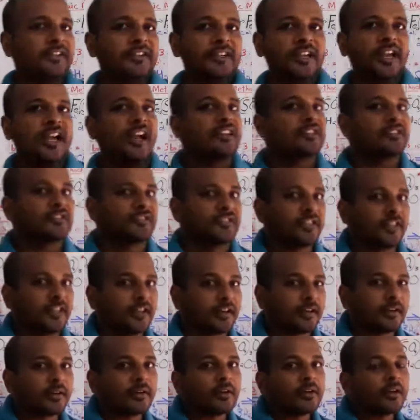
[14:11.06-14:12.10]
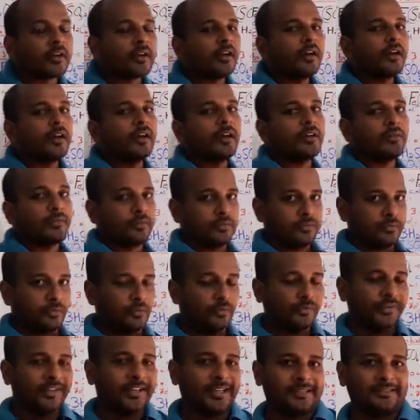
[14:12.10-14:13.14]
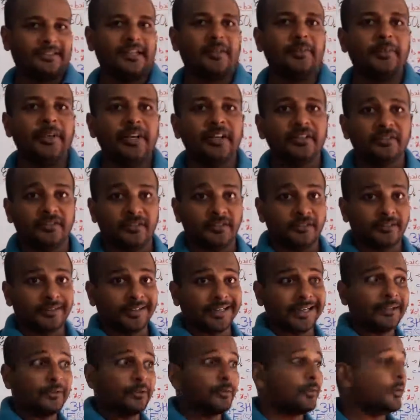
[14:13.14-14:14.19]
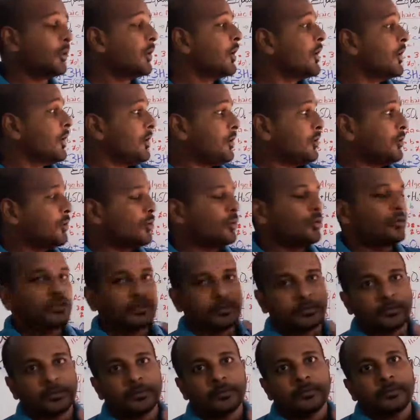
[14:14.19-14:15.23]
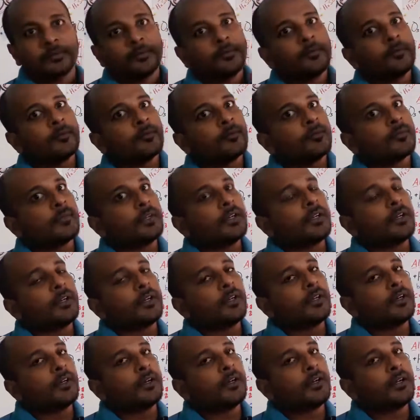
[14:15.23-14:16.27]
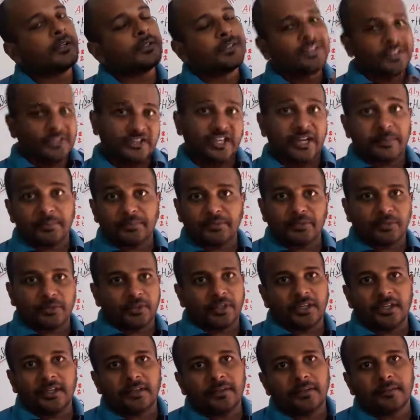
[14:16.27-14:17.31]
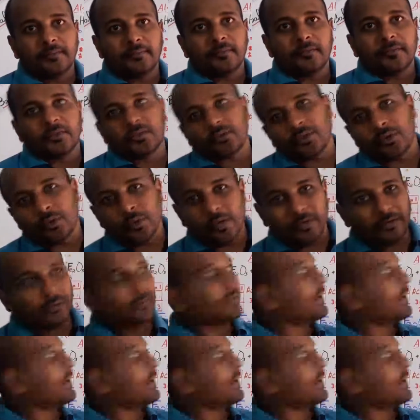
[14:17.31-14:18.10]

the answer during examination, try to use these steps. Okay, you want to